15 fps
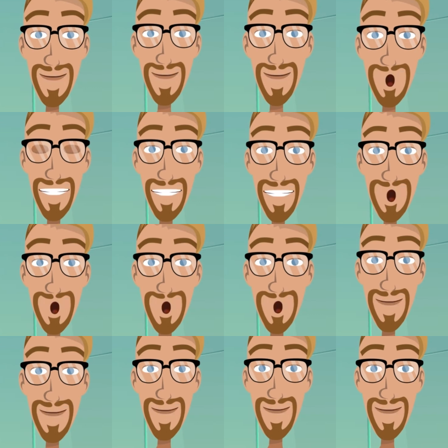
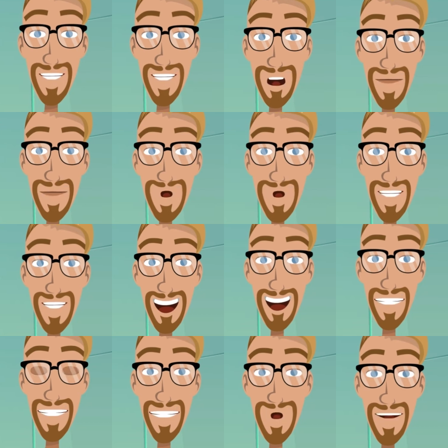Also, filter and
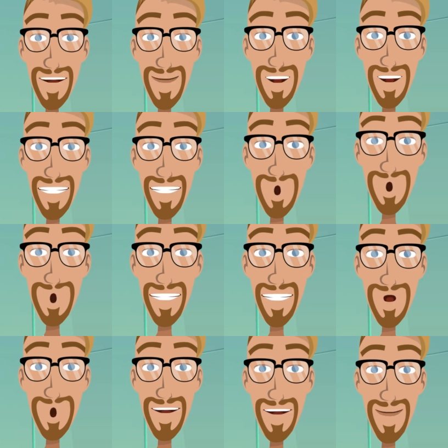category options
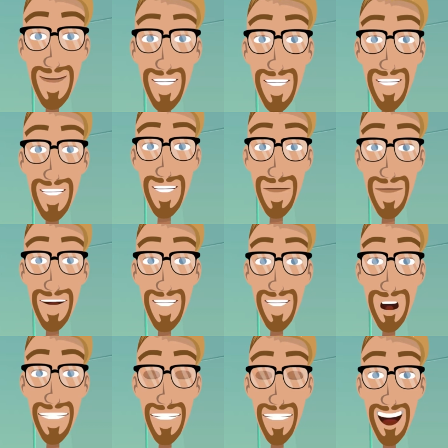can lead to
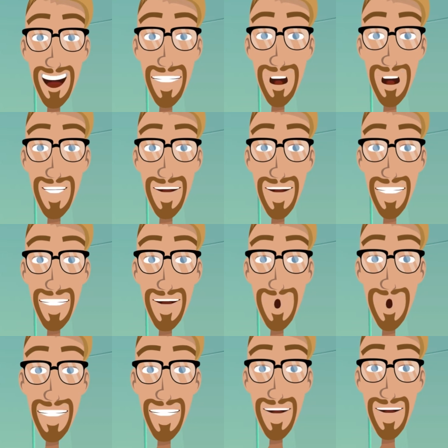duplicate content
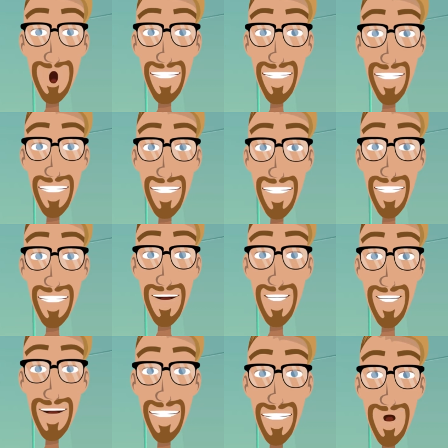issues because those
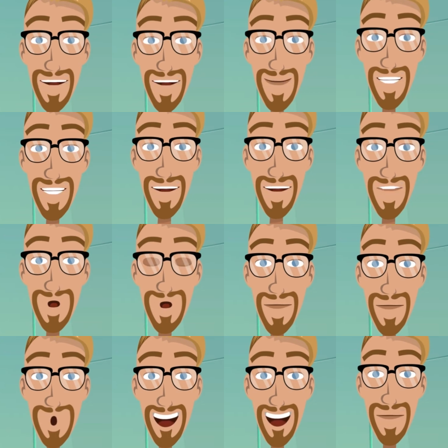filters create different
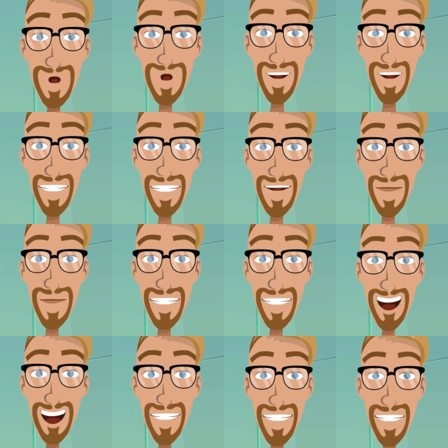URLs with the
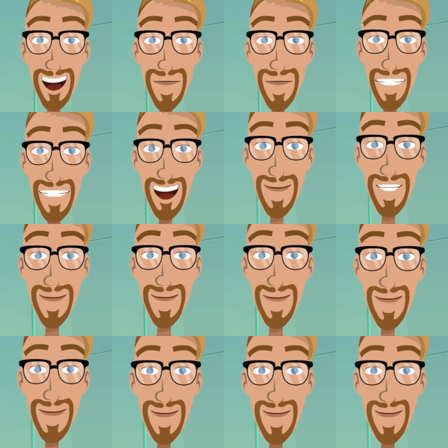same content.